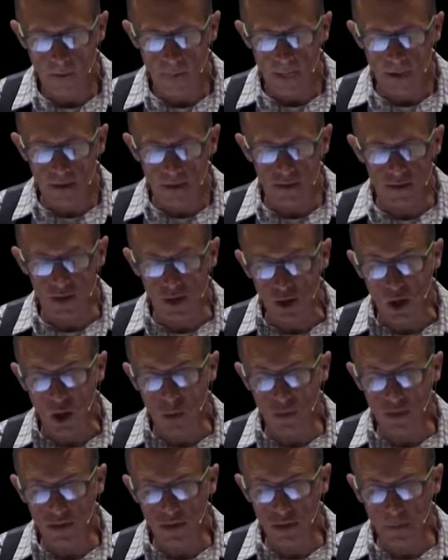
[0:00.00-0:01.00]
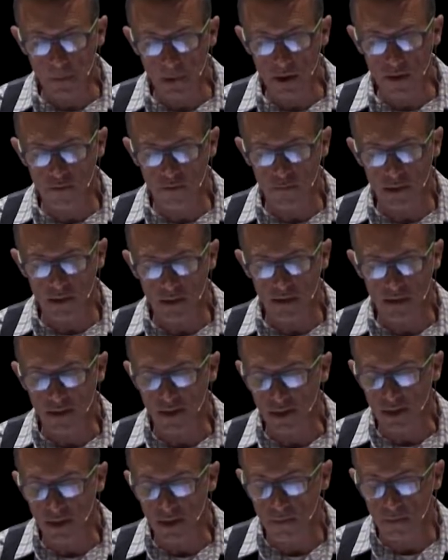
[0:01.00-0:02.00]
And Saul will despair of me to
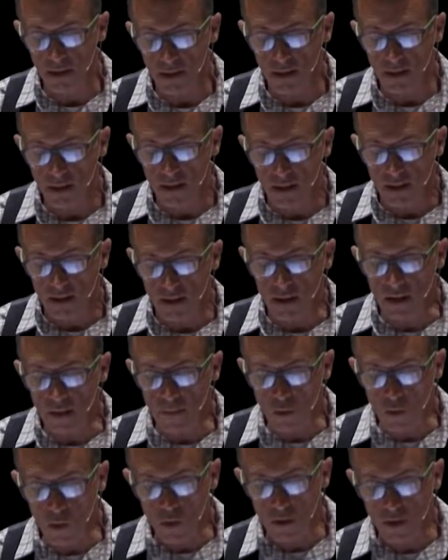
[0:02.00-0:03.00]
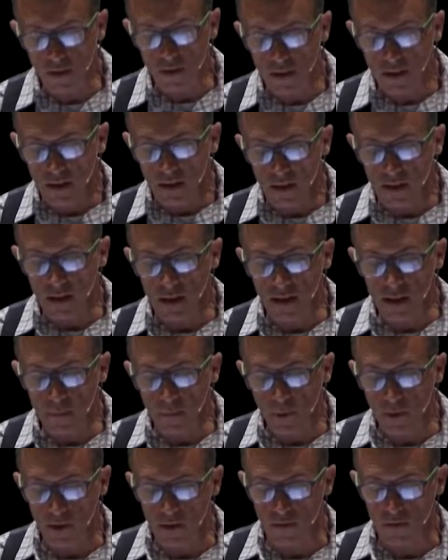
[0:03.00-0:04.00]
seek me any more in any
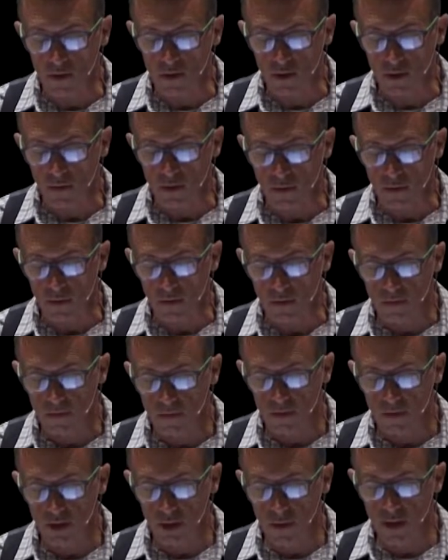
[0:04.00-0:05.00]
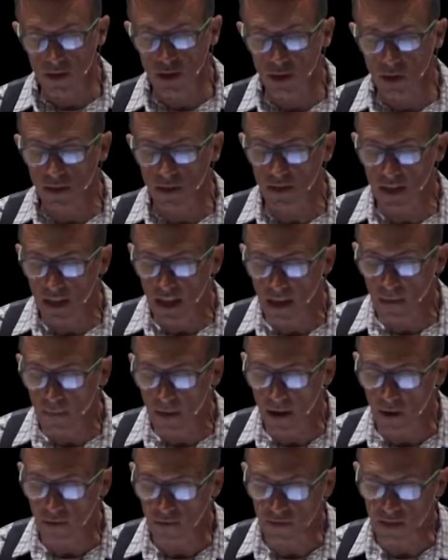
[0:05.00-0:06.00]
part of Israel. So I shall escape
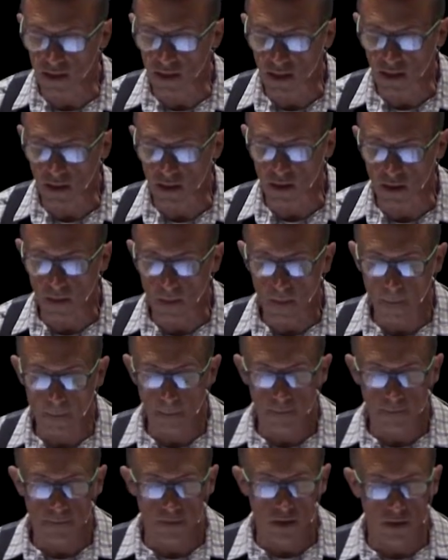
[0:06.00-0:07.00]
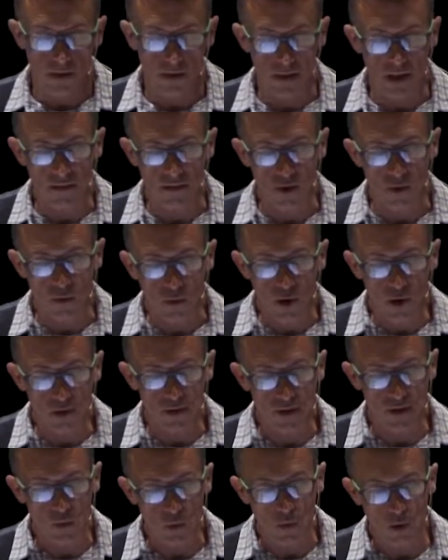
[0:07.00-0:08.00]
out of his hand. And David
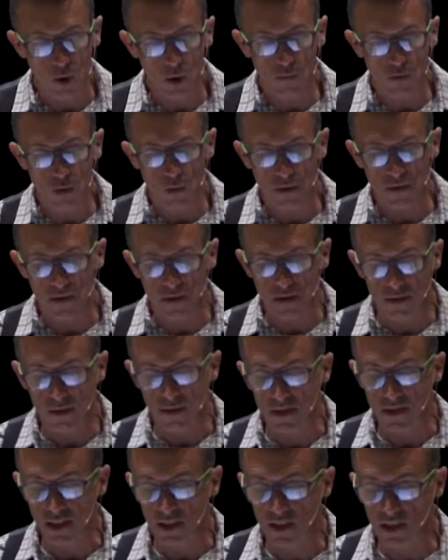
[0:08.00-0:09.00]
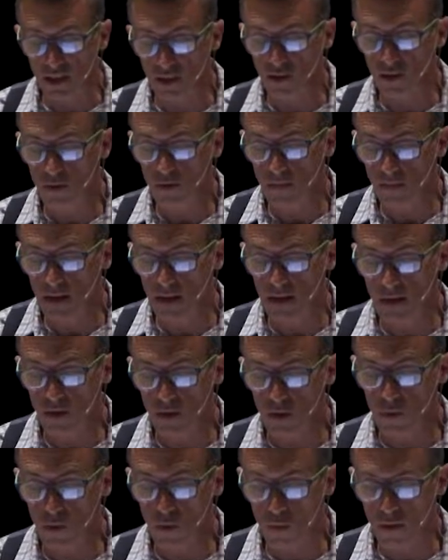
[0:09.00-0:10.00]
arose and went over with the 600 men
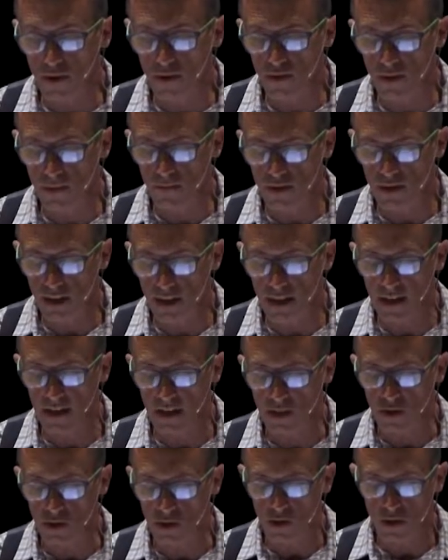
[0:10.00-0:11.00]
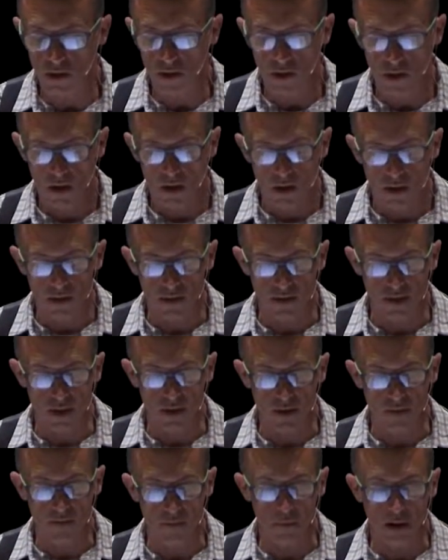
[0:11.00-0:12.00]
who were with him to Achish, the
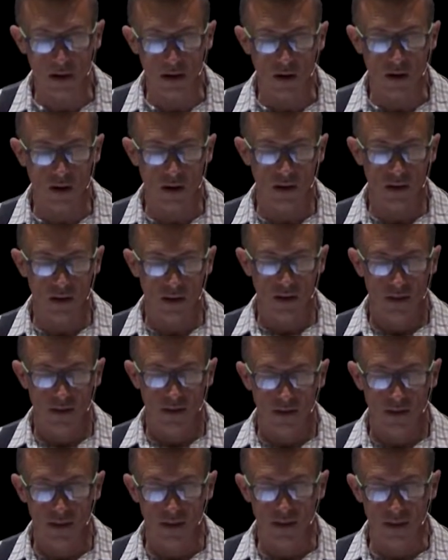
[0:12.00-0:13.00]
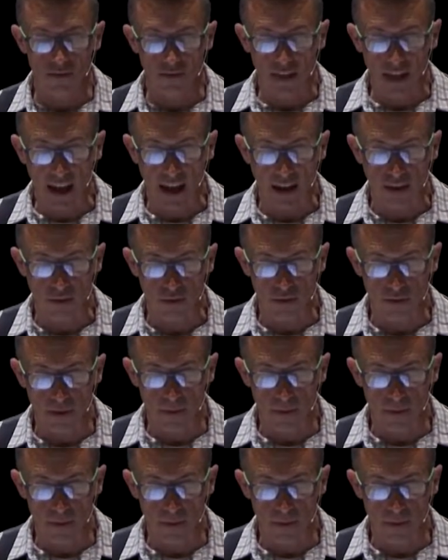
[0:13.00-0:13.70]
son of Maoch, king of Gath.